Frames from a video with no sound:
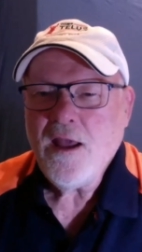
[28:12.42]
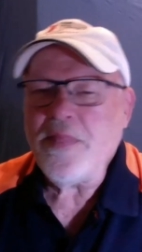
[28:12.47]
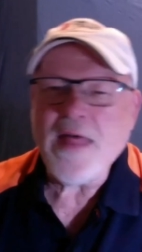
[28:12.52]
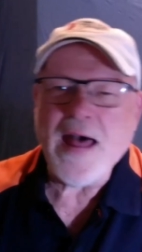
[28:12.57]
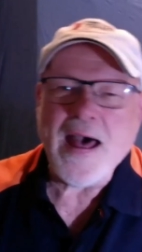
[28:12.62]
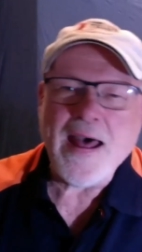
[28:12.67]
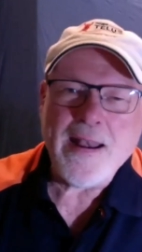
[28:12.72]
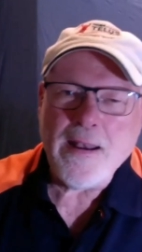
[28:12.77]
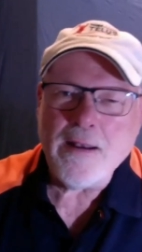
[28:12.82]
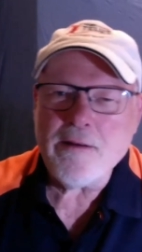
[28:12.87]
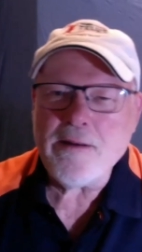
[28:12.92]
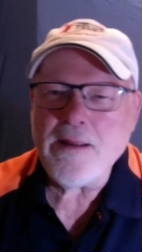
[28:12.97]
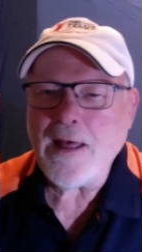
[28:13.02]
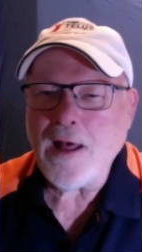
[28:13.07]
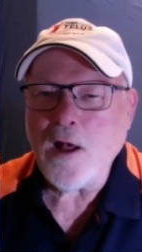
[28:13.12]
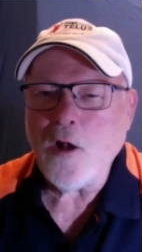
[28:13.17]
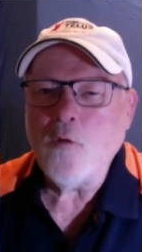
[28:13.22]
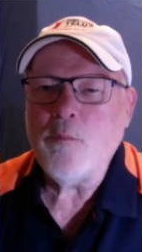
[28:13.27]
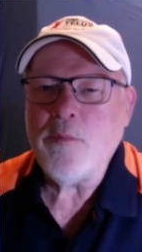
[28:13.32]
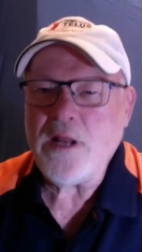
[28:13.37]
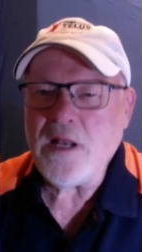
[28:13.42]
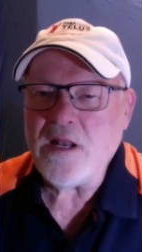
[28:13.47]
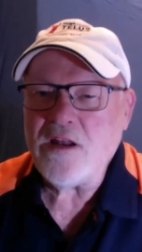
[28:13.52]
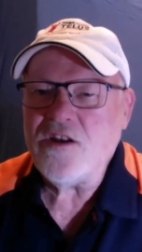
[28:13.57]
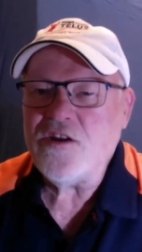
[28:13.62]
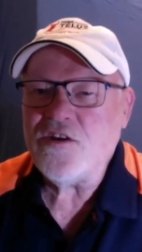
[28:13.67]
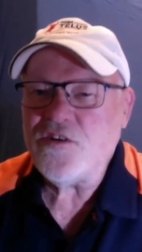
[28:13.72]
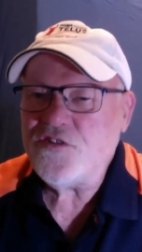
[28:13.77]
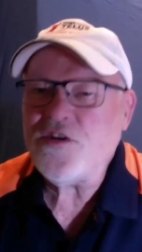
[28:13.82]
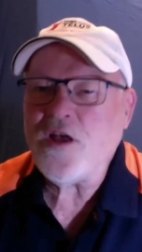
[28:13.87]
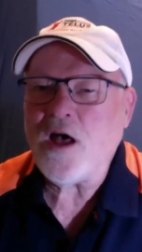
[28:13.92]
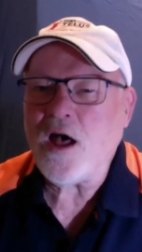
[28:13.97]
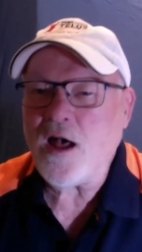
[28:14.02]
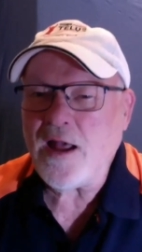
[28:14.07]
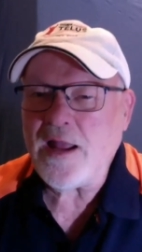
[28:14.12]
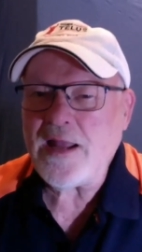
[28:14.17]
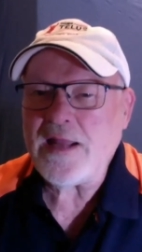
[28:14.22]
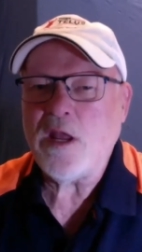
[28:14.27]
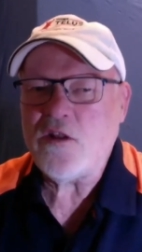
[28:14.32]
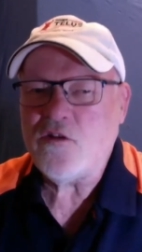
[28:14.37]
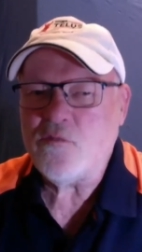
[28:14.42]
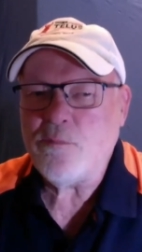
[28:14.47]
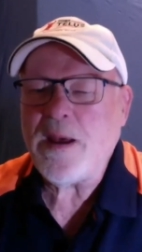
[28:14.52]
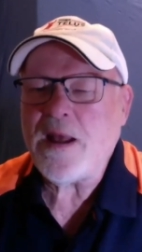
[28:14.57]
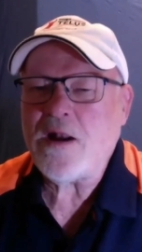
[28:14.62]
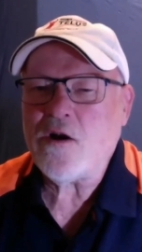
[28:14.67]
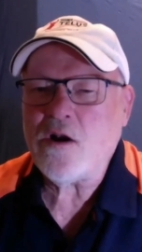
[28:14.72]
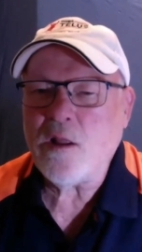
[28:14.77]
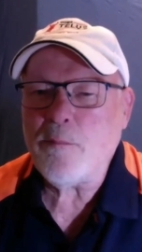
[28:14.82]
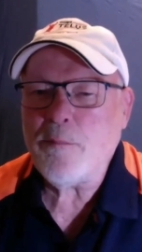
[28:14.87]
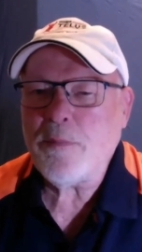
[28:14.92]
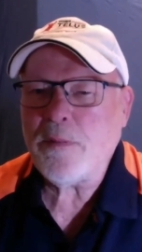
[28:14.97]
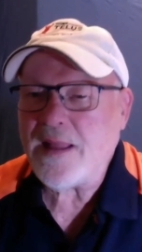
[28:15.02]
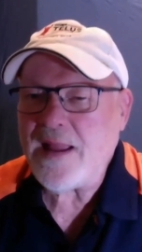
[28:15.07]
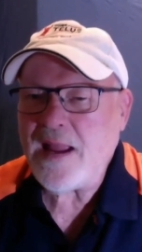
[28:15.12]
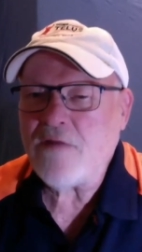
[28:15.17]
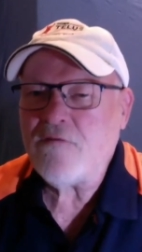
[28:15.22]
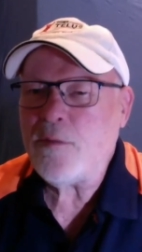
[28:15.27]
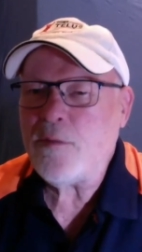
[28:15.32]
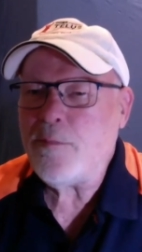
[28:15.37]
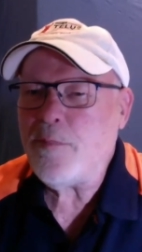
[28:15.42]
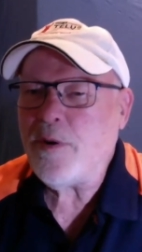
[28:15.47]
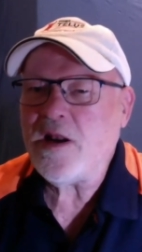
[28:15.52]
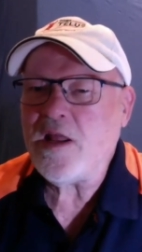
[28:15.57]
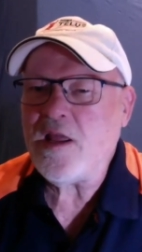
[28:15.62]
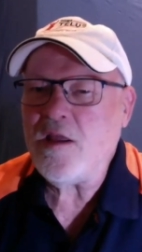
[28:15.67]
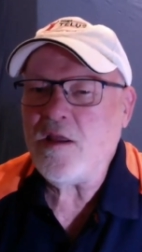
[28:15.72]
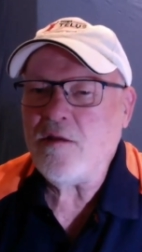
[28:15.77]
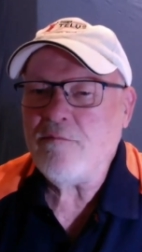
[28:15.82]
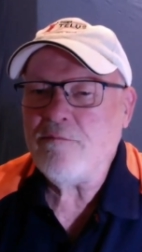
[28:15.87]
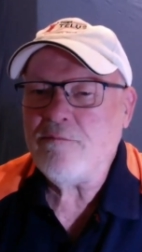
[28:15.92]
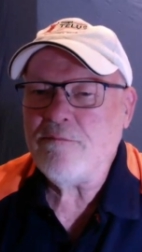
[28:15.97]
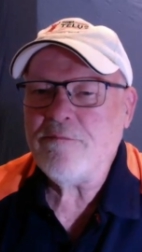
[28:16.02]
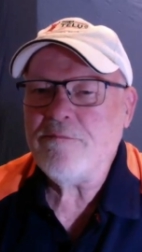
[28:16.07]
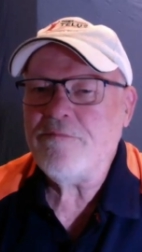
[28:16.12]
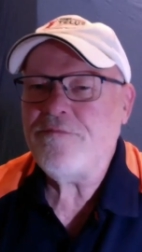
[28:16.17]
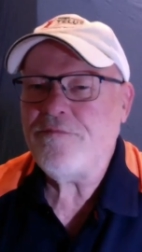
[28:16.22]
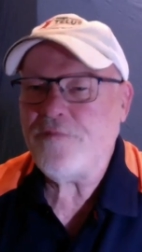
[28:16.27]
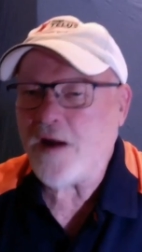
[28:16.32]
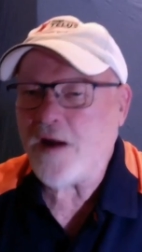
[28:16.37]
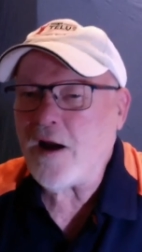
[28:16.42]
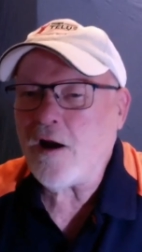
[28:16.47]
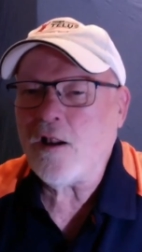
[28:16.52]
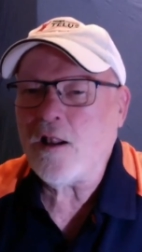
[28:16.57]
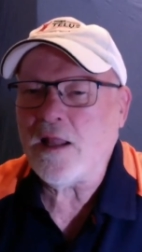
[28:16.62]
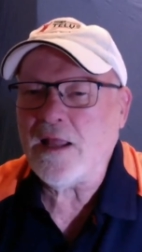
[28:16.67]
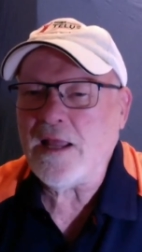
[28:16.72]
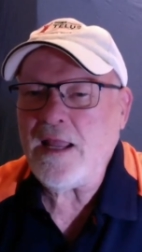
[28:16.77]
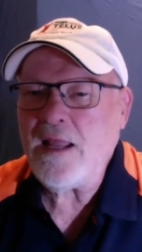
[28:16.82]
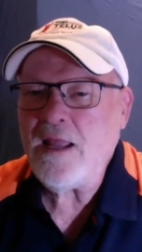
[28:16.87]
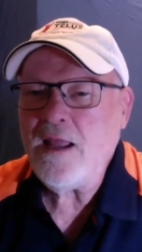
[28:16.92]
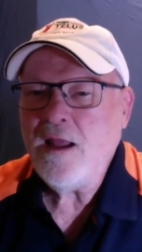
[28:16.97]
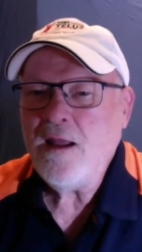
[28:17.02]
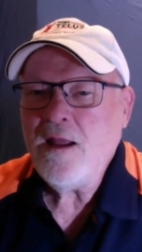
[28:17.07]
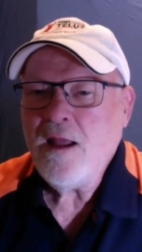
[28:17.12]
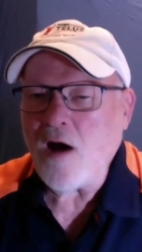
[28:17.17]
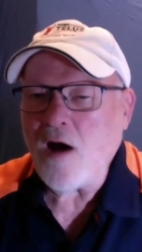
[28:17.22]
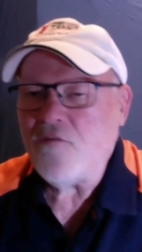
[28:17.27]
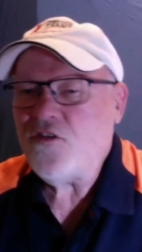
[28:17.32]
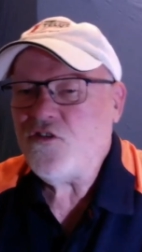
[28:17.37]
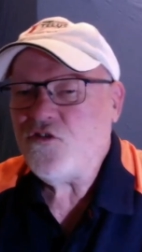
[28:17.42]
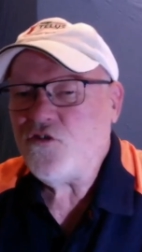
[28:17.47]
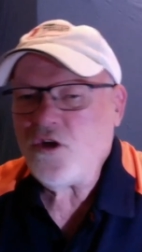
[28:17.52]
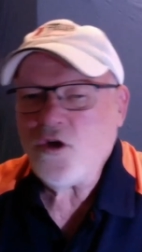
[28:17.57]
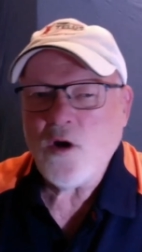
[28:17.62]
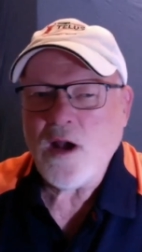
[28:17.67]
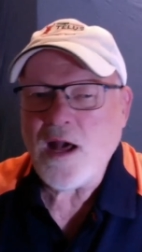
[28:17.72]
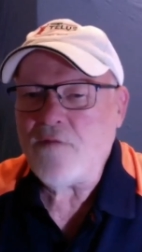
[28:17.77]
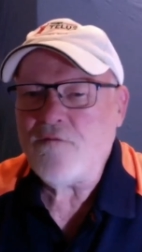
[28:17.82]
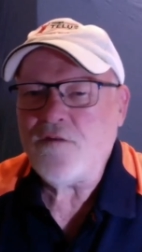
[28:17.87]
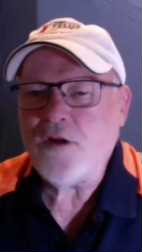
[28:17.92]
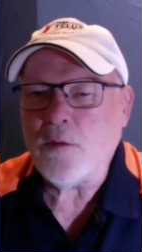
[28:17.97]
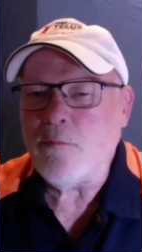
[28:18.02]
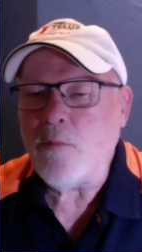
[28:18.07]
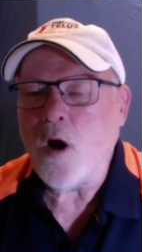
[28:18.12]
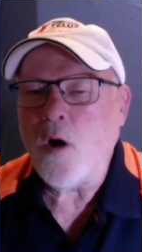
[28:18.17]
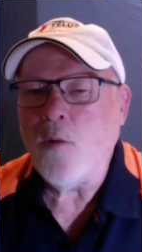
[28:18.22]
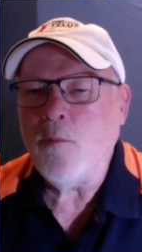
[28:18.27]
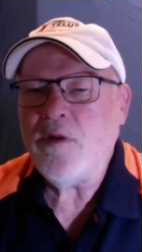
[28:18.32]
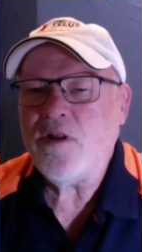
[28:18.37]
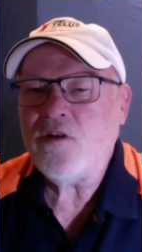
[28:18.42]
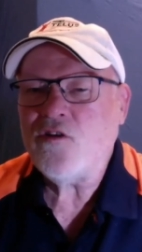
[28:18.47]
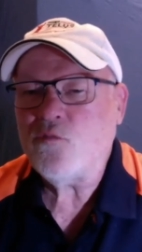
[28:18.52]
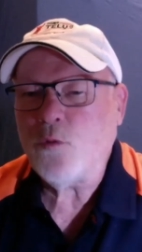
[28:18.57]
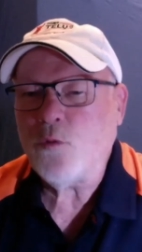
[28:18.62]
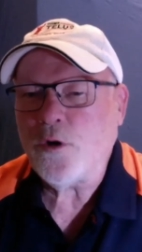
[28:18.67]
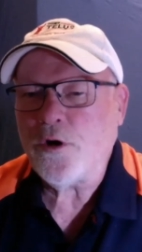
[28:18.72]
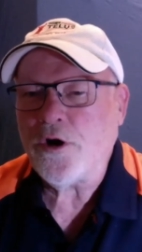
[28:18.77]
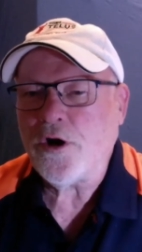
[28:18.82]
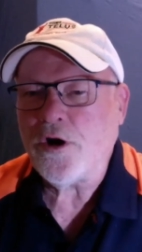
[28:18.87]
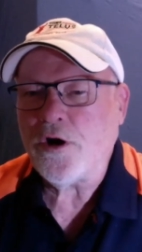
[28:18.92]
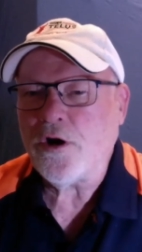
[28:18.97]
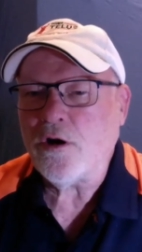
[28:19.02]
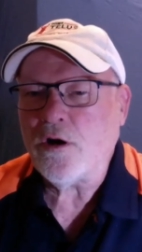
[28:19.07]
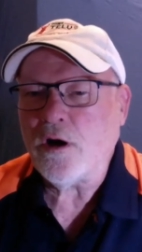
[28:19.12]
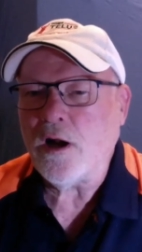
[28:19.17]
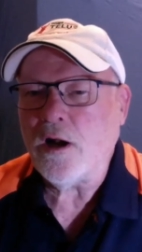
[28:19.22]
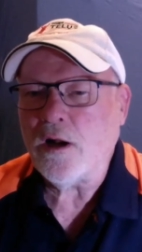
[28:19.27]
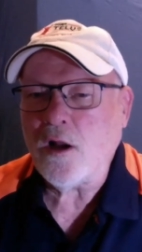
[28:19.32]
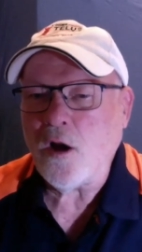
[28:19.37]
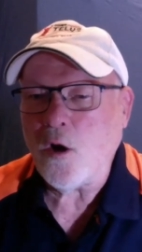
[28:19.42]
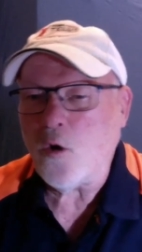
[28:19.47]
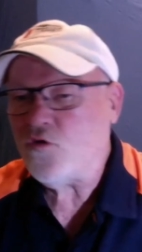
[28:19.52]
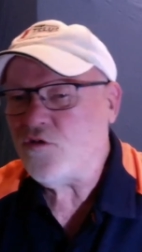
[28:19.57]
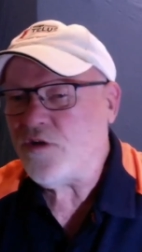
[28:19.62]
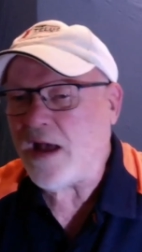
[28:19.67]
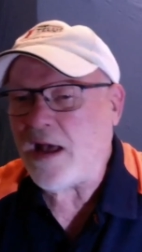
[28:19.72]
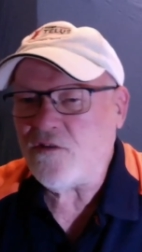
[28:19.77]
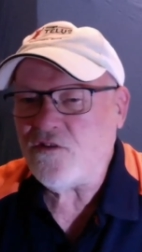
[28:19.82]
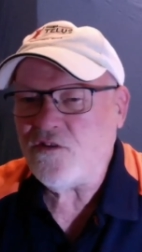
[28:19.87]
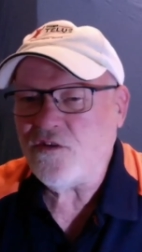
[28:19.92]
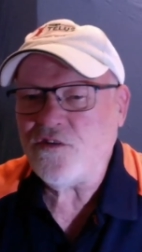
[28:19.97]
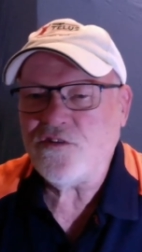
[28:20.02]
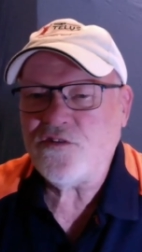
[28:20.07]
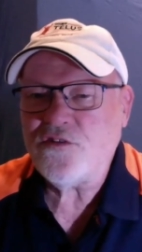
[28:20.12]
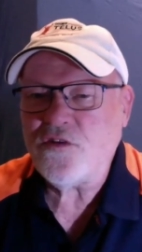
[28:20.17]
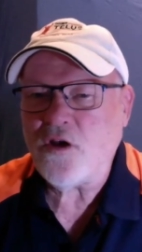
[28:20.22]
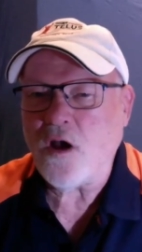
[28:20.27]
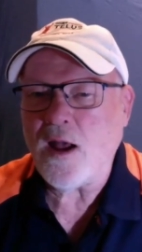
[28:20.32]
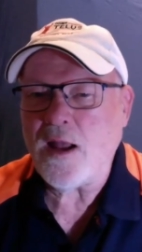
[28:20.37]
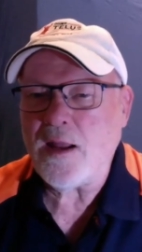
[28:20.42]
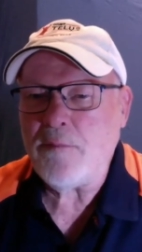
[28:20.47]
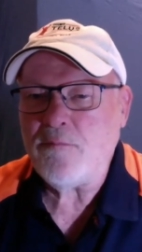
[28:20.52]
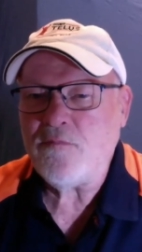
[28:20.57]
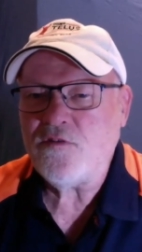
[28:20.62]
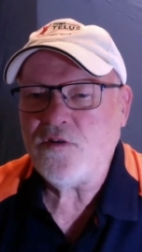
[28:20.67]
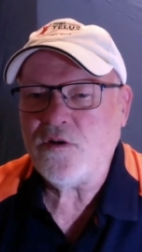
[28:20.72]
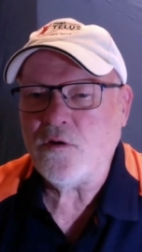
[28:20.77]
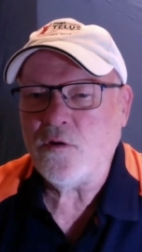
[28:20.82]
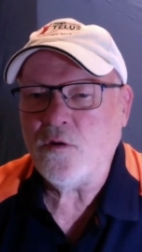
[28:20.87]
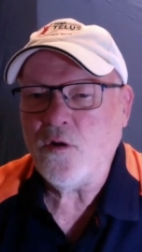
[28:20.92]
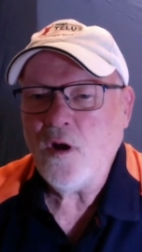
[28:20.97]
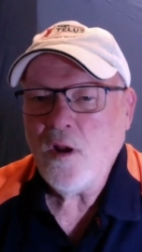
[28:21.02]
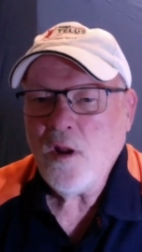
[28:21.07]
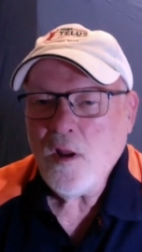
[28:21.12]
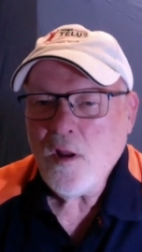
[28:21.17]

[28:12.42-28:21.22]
that helped me to decide it's better to play everybody fairly. Obviously you have your moments where a coach has his time to